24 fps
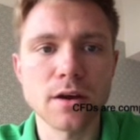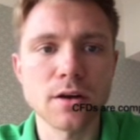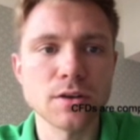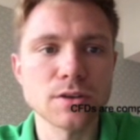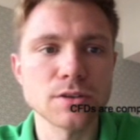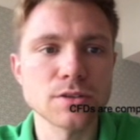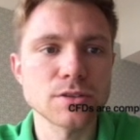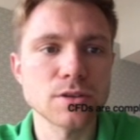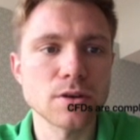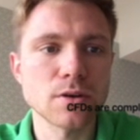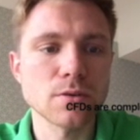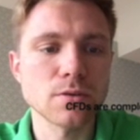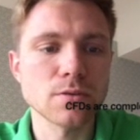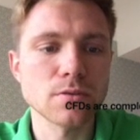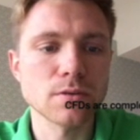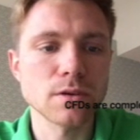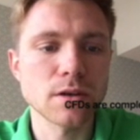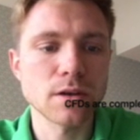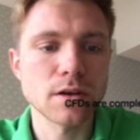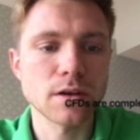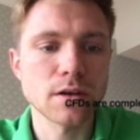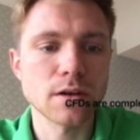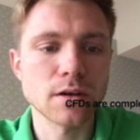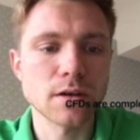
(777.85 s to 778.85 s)
Also,
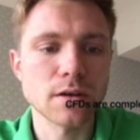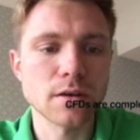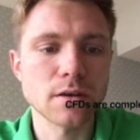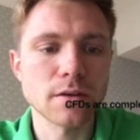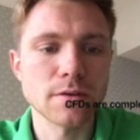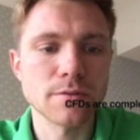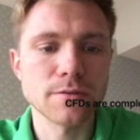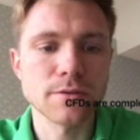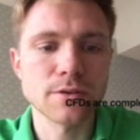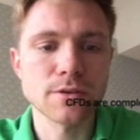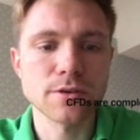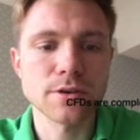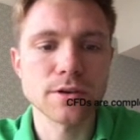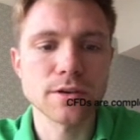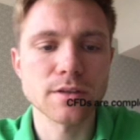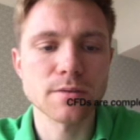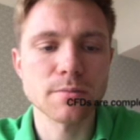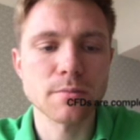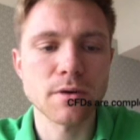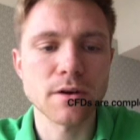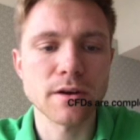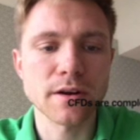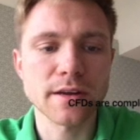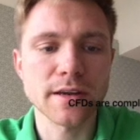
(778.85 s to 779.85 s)
uh, if you look at the
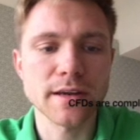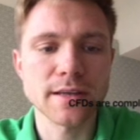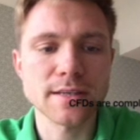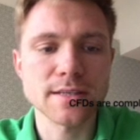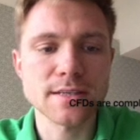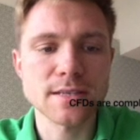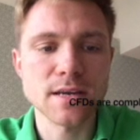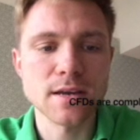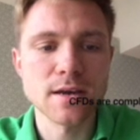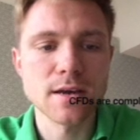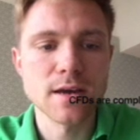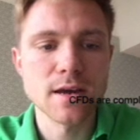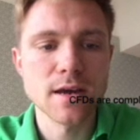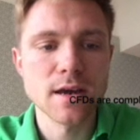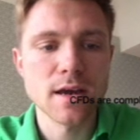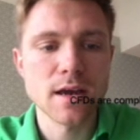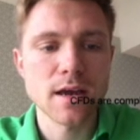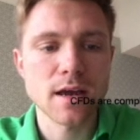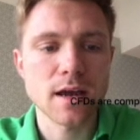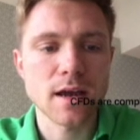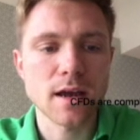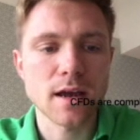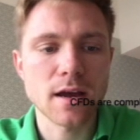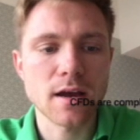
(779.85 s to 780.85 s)
markets,
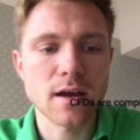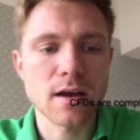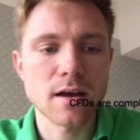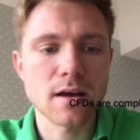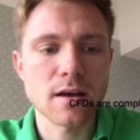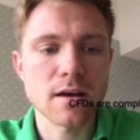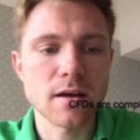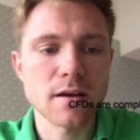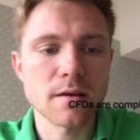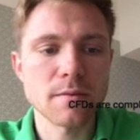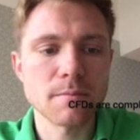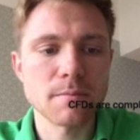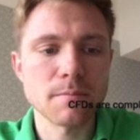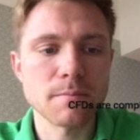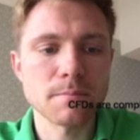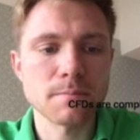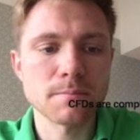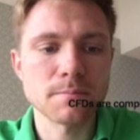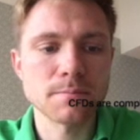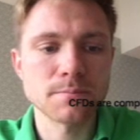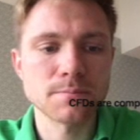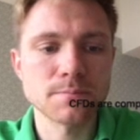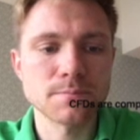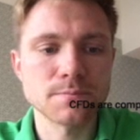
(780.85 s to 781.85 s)

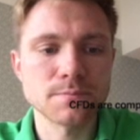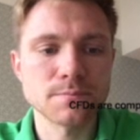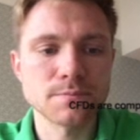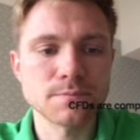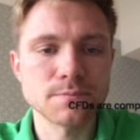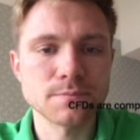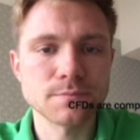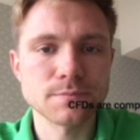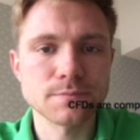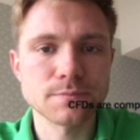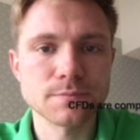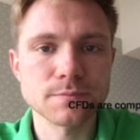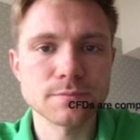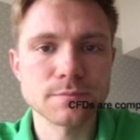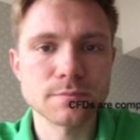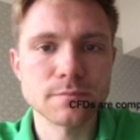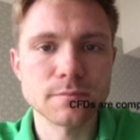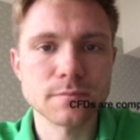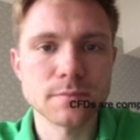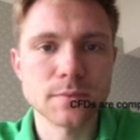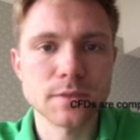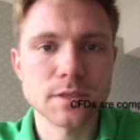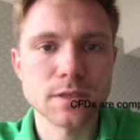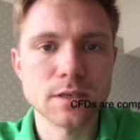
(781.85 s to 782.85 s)
um,
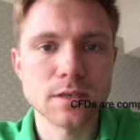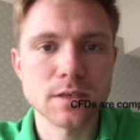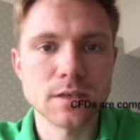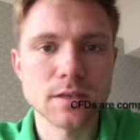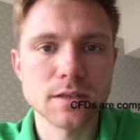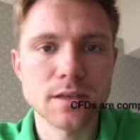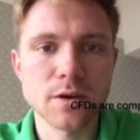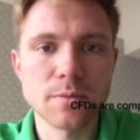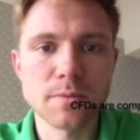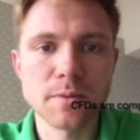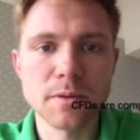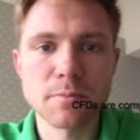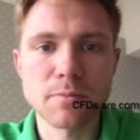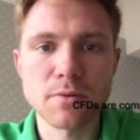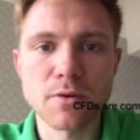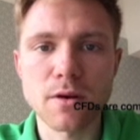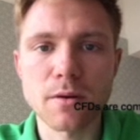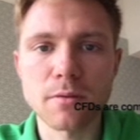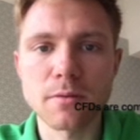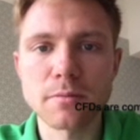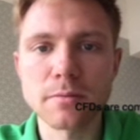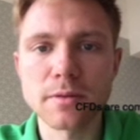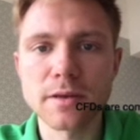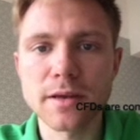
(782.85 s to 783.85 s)
that will be
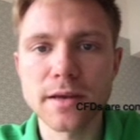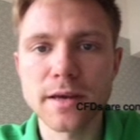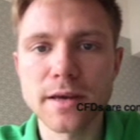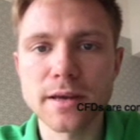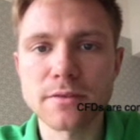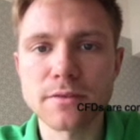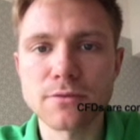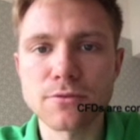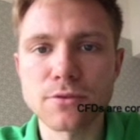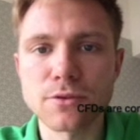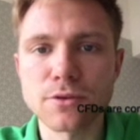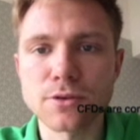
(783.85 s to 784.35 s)
probably it for